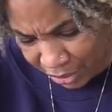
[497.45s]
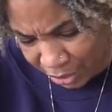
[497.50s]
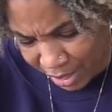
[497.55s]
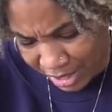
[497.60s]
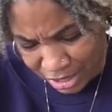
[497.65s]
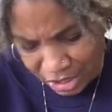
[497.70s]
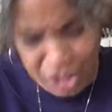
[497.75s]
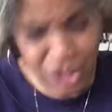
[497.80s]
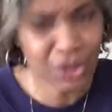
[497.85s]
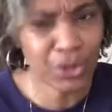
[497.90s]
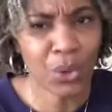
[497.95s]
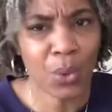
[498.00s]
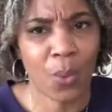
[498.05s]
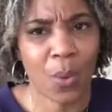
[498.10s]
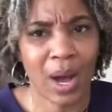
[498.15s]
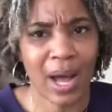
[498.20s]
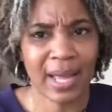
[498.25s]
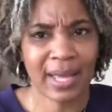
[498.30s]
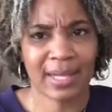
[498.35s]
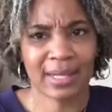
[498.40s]
I just don't know
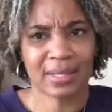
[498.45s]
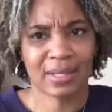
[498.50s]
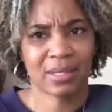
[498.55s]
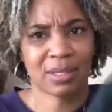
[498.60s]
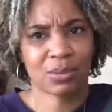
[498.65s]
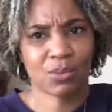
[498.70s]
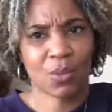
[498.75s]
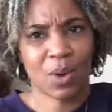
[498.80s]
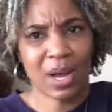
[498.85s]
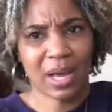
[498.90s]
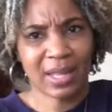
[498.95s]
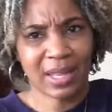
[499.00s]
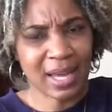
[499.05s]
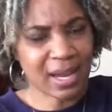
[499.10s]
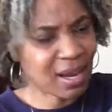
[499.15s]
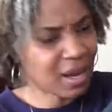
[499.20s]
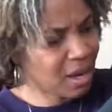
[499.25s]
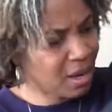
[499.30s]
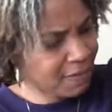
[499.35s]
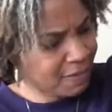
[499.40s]
why
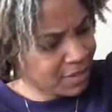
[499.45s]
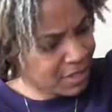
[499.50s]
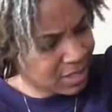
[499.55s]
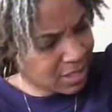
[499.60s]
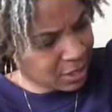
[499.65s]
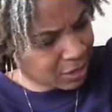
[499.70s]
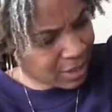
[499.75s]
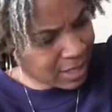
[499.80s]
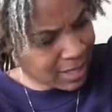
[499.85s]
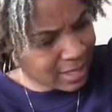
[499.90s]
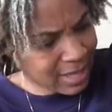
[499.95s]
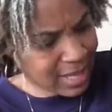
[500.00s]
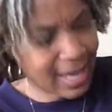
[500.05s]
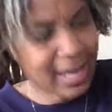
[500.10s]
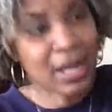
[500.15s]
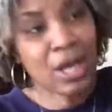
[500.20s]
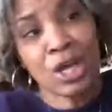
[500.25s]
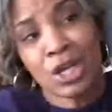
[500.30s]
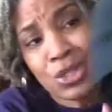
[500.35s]
that cuff is there like that.